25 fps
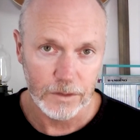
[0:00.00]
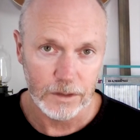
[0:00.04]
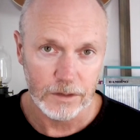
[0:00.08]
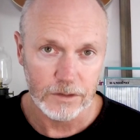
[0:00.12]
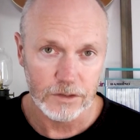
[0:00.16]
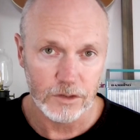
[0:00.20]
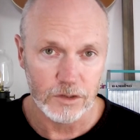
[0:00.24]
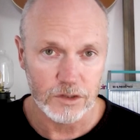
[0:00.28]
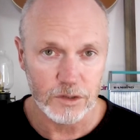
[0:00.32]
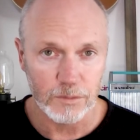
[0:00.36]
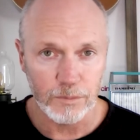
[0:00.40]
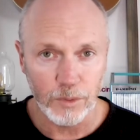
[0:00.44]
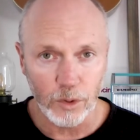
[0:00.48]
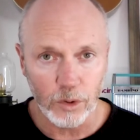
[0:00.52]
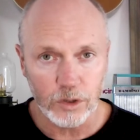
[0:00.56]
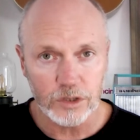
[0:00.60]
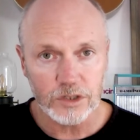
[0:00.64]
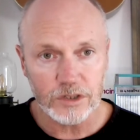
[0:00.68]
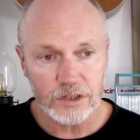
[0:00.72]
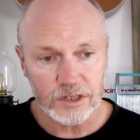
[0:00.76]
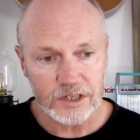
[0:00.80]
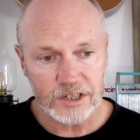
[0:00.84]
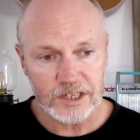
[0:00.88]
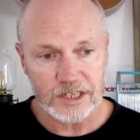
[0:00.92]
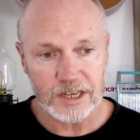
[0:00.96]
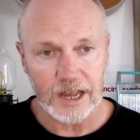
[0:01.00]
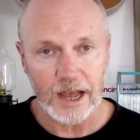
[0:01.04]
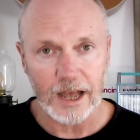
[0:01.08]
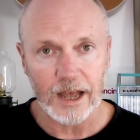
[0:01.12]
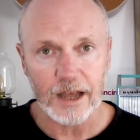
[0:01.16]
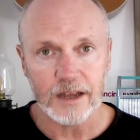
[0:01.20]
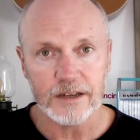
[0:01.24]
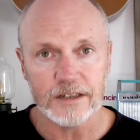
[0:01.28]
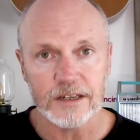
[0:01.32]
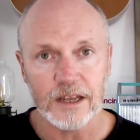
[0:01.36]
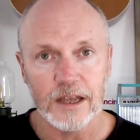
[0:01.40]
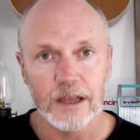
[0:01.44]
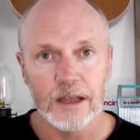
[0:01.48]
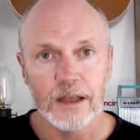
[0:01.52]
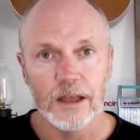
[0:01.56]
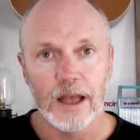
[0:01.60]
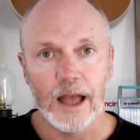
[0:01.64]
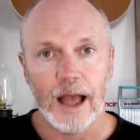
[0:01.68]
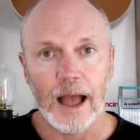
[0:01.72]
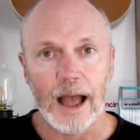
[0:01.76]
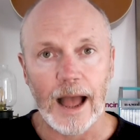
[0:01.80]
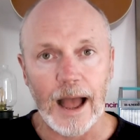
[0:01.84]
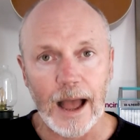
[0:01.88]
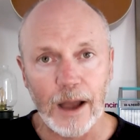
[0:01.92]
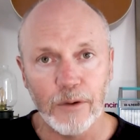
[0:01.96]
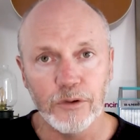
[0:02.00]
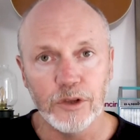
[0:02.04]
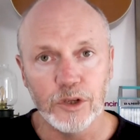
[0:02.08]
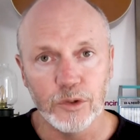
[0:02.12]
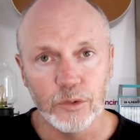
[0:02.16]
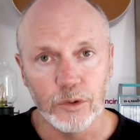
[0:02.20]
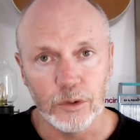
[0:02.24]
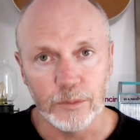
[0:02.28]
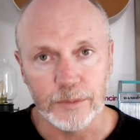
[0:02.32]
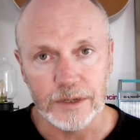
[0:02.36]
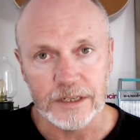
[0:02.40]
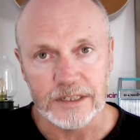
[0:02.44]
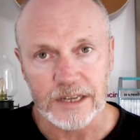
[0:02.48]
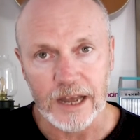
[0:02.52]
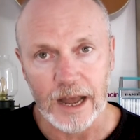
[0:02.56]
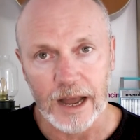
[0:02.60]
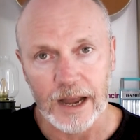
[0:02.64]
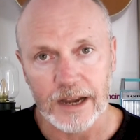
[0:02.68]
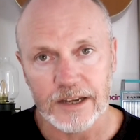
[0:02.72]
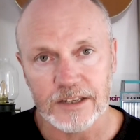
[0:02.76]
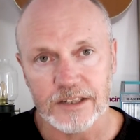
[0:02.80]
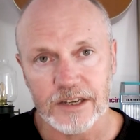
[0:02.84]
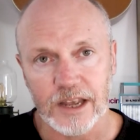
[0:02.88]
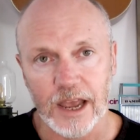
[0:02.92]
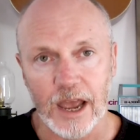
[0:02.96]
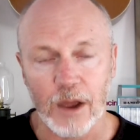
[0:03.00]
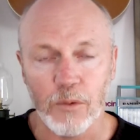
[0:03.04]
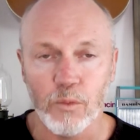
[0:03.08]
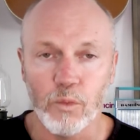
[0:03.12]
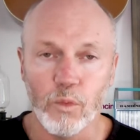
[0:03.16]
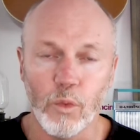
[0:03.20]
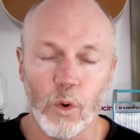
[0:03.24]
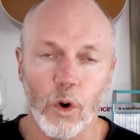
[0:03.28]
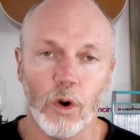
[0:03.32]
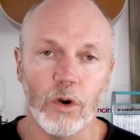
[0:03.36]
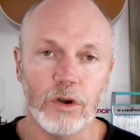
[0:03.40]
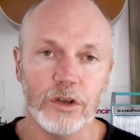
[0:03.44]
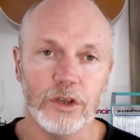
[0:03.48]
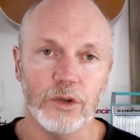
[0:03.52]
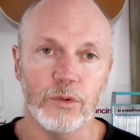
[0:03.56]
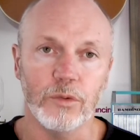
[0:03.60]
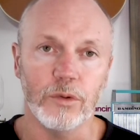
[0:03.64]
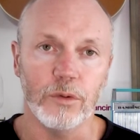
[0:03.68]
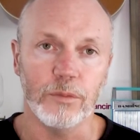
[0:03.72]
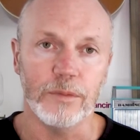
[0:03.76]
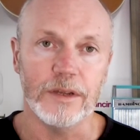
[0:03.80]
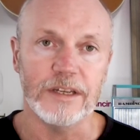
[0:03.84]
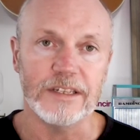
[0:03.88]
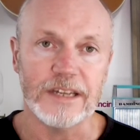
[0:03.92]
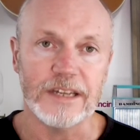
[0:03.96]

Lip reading: So it's important to understand how you will be taxed and what you will be